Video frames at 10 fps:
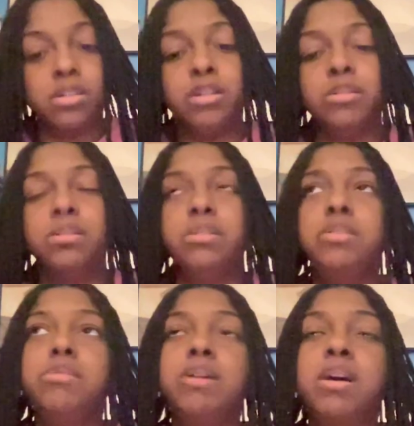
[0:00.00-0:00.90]
do,
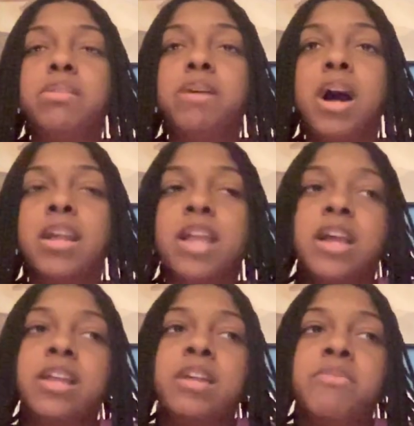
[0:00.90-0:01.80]
you know I
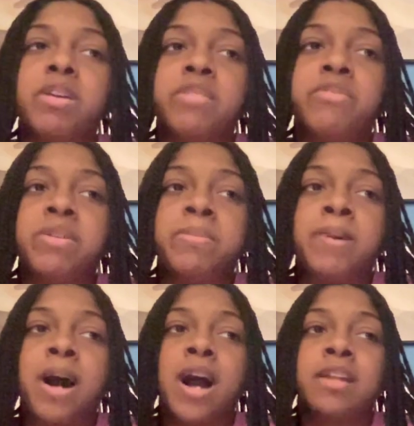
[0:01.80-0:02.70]
can't get rid of it,
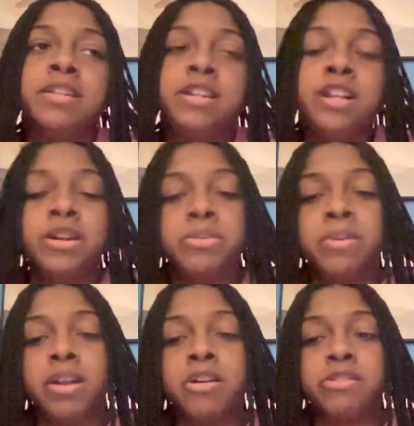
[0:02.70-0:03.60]
but I deal
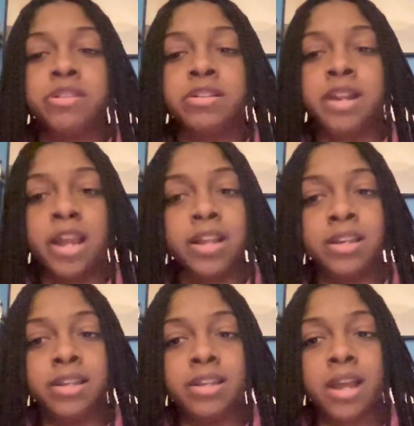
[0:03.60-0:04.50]
with it on a
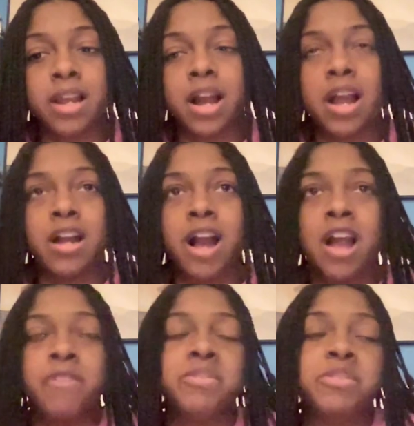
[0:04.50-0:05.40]
daily. Like I, I
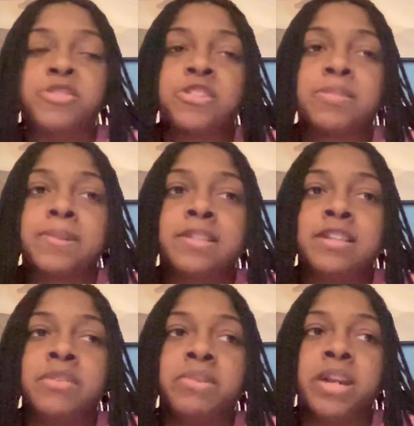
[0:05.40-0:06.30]
have no choice but to
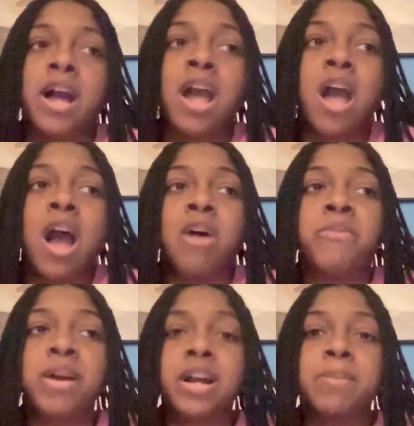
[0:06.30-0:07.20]
deal with it. I
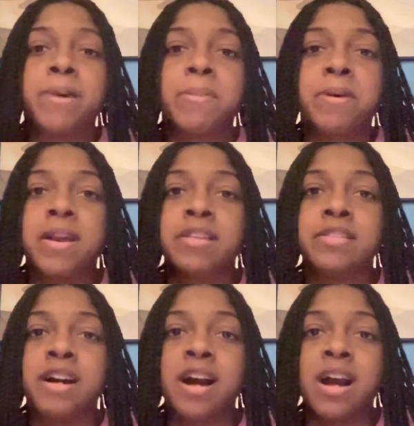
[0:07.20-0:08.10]
wake up, I praise
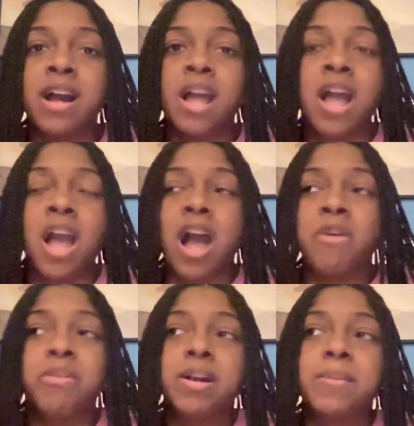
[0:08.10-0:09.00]
God. I
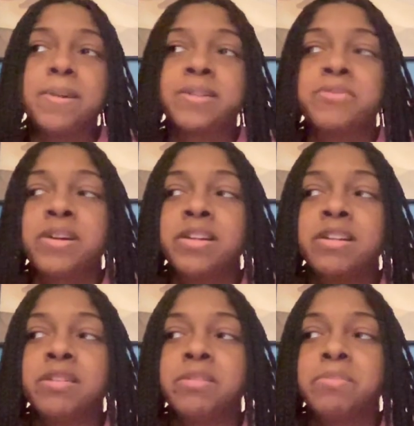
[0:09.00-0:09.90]
wake up as a
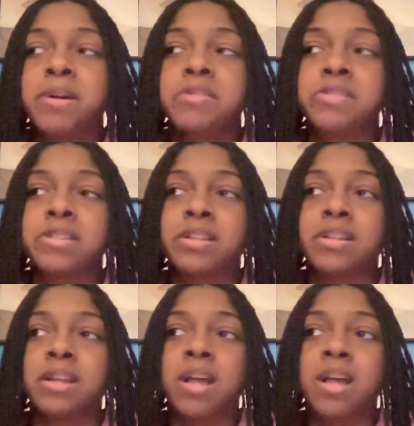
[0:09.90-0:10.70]
regular person.